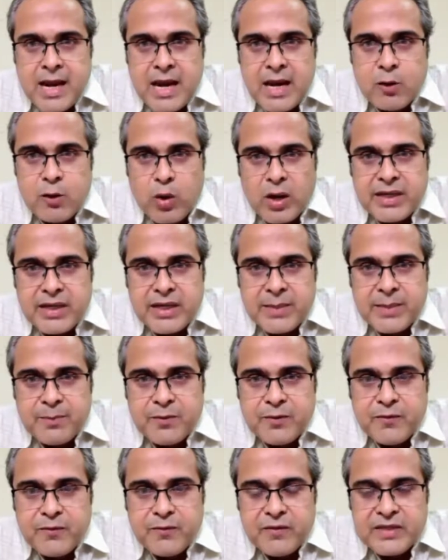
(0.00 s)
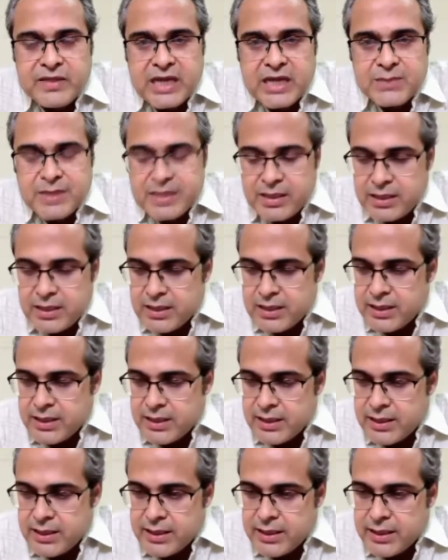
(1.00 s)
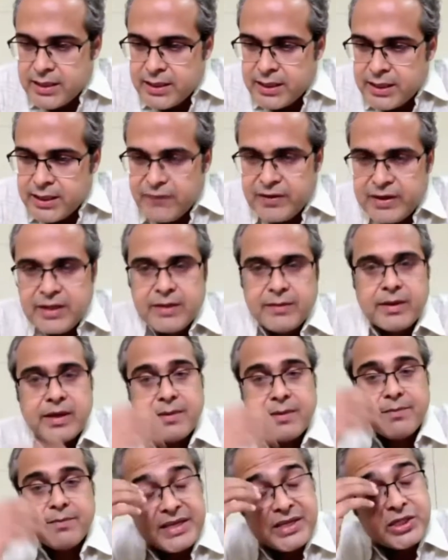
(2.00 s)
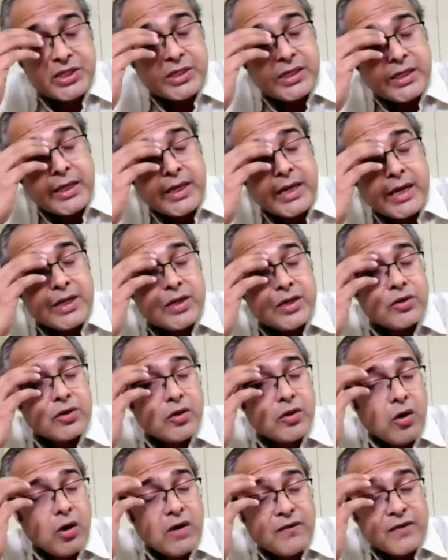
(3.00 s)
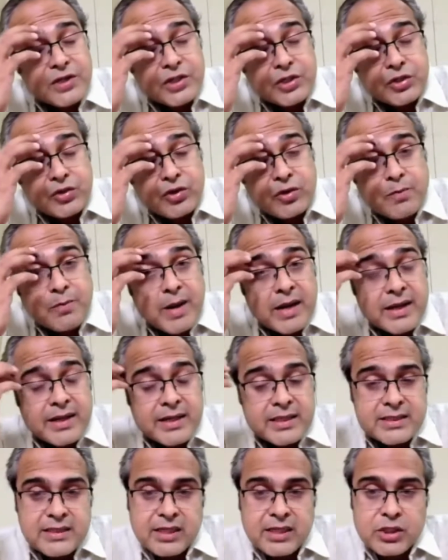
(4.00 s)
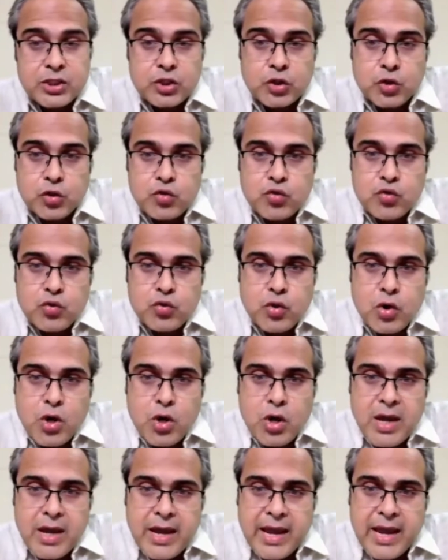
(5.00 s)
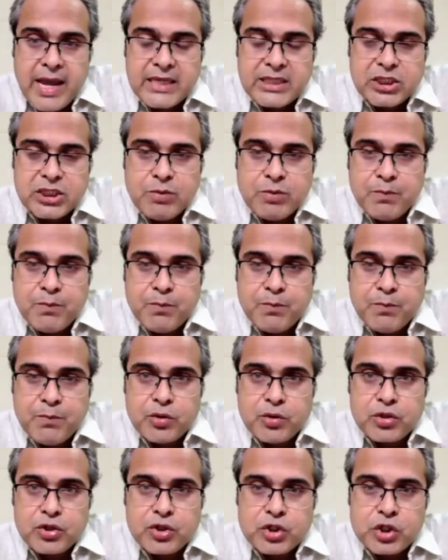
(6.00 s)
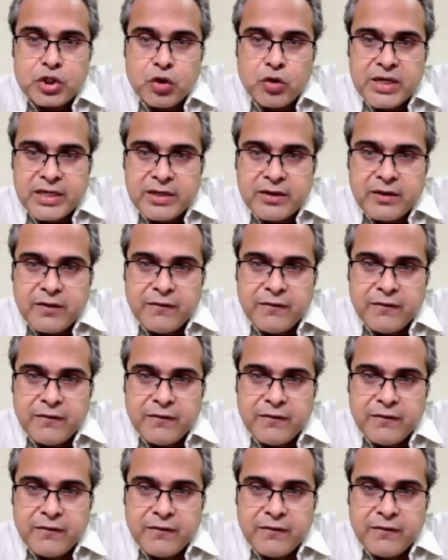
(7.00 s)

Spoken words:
And one tip which has been given and mentioned, and all of us should practice, that screw has to be put slowly.